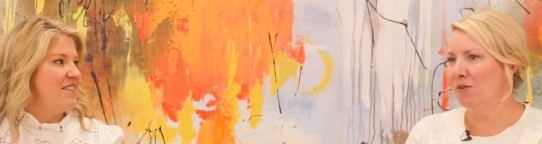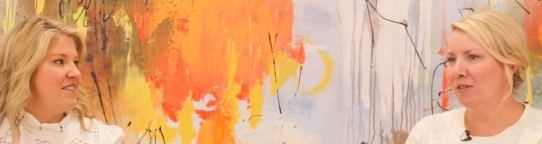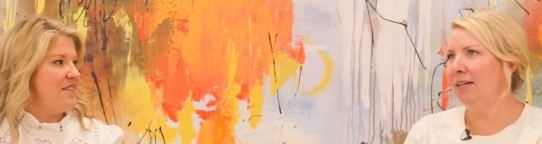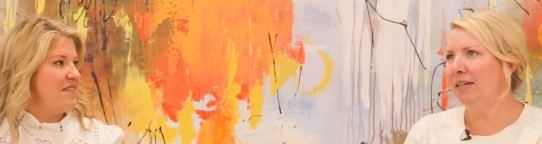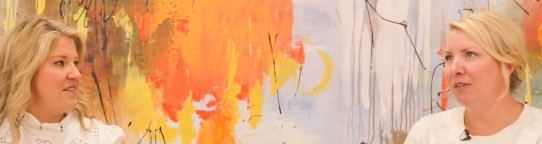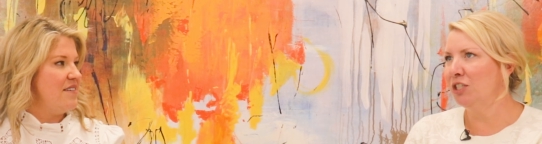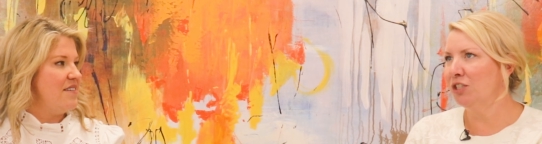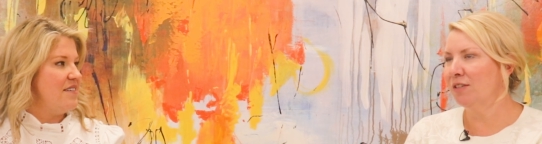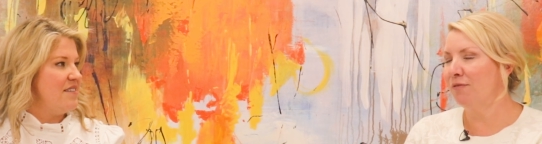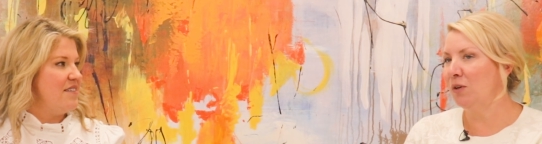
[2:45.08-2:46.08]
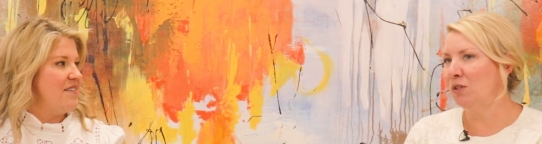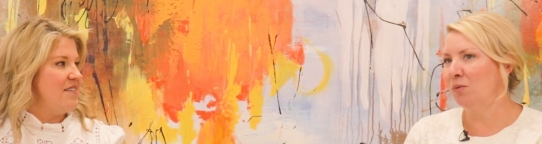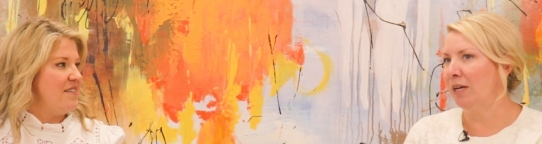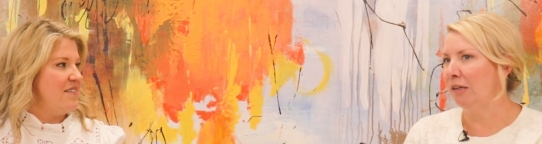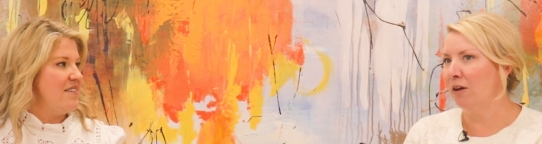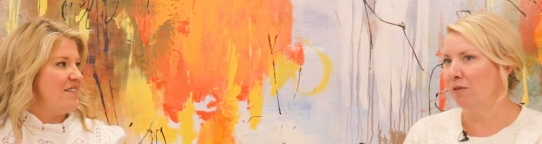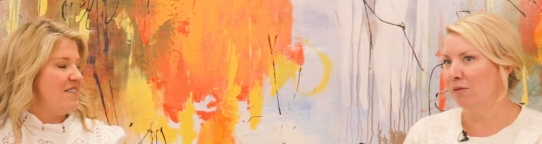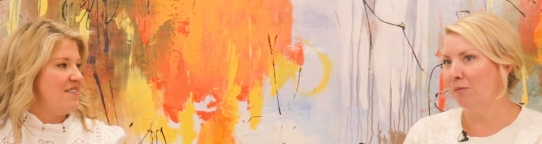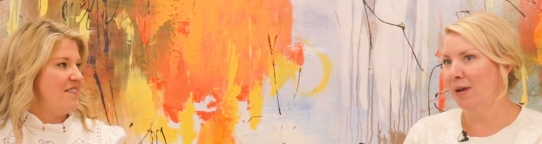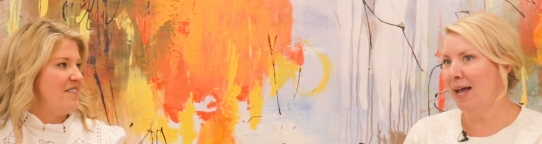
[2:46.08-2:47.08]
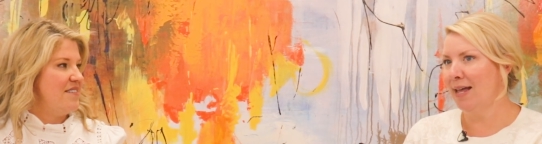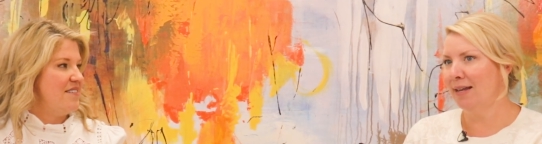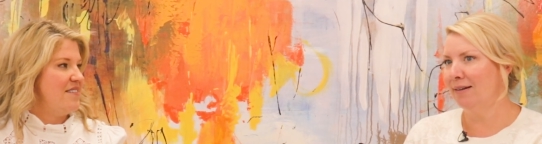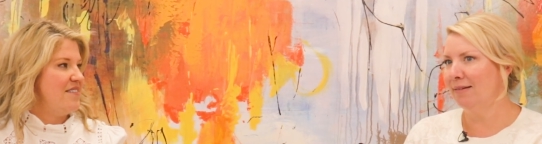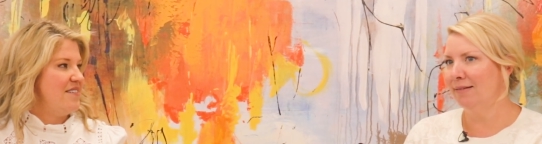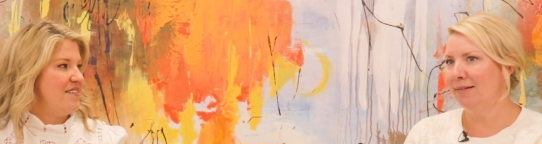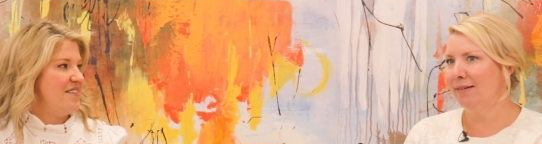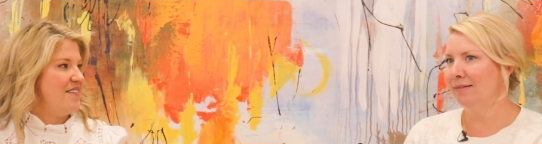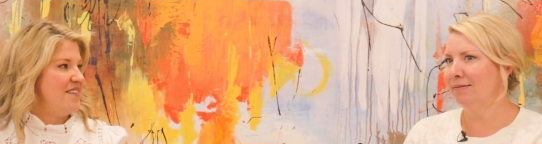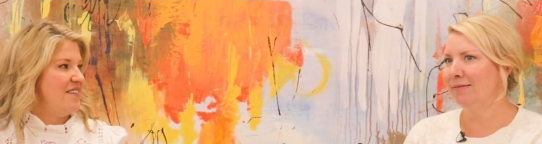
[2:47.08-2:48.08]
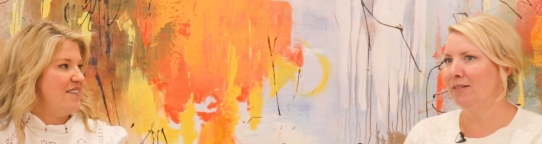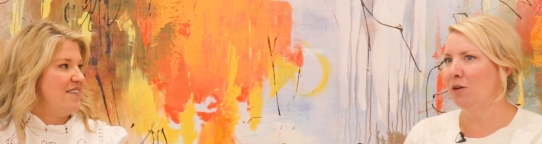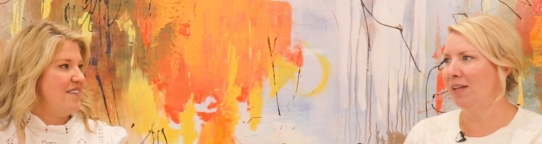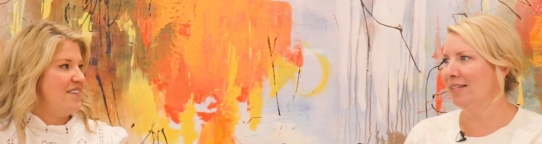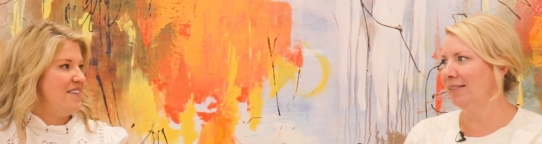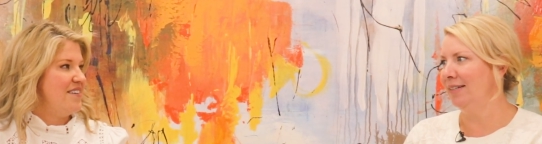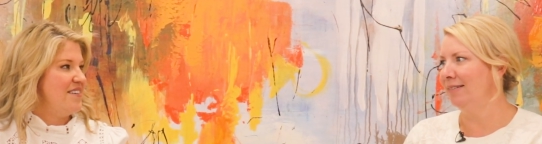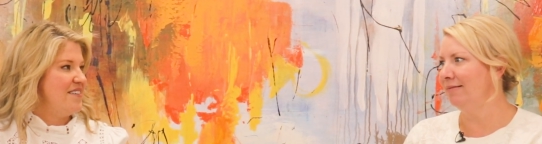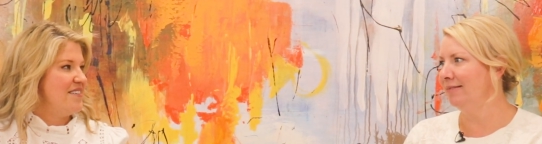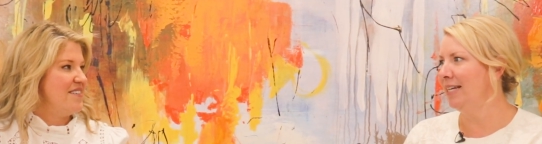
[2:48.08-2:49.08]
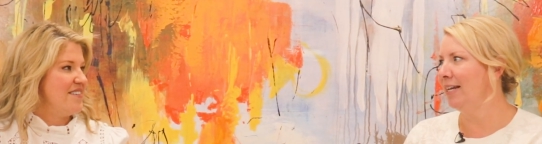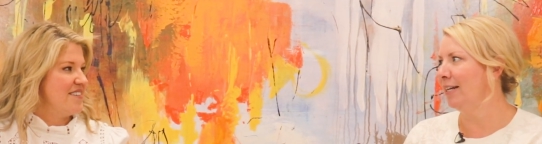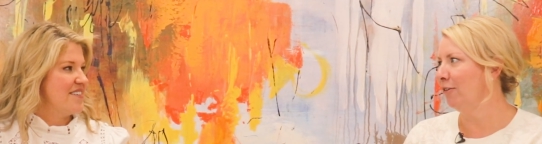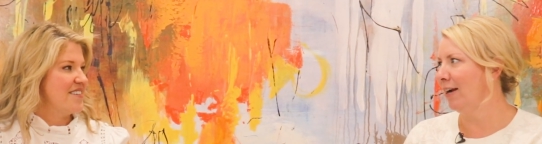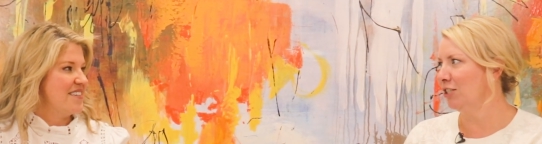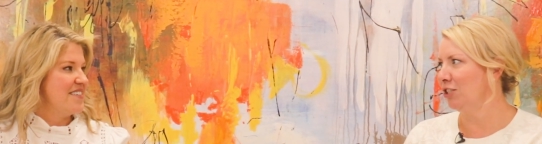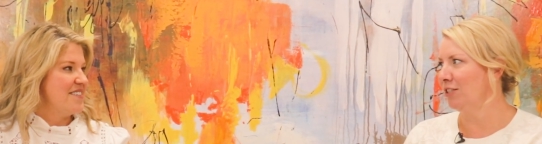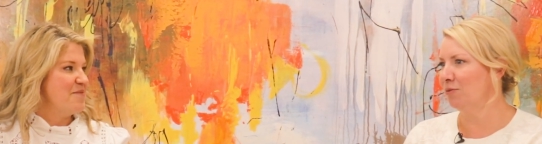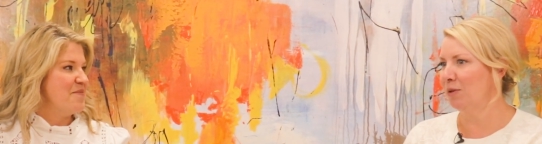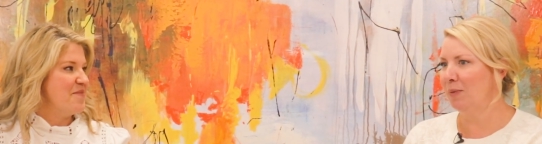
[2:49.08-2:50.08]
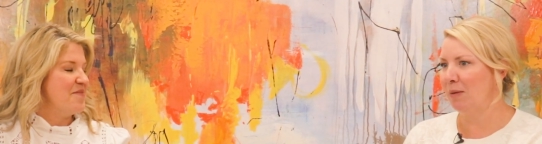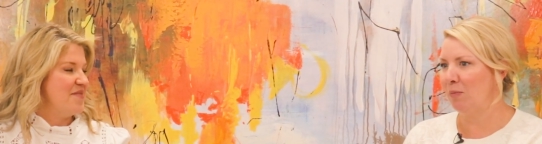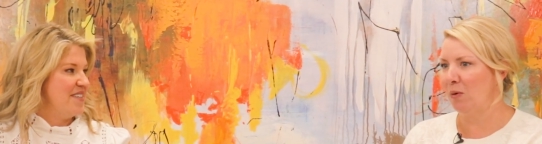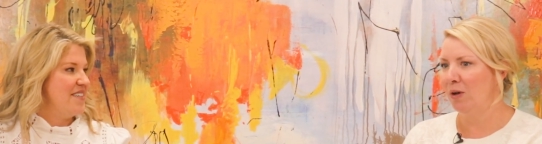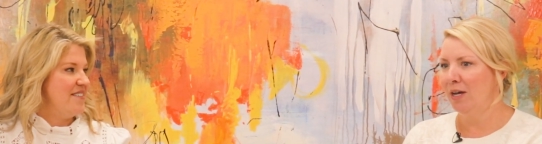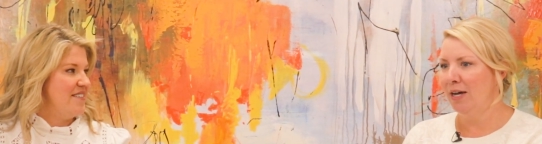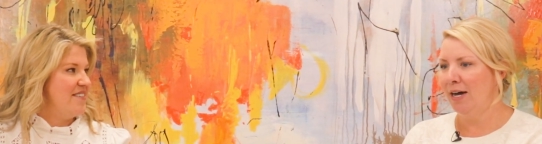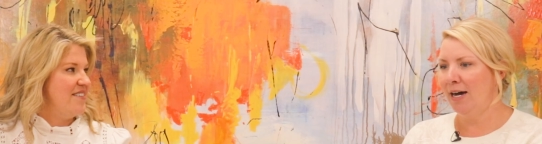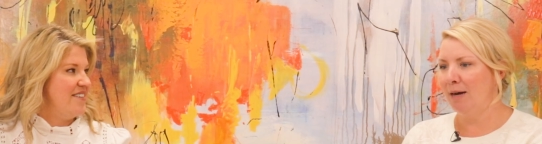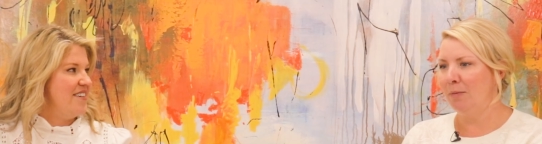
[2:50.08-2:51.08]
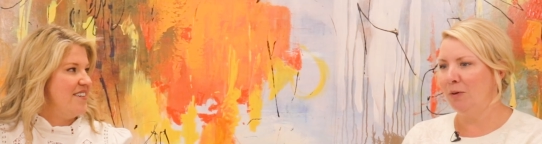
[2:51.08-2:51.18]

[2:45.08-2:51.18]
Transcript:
Speaker 1: goes, even just the first week alone, we had no less than ten interactions with people um,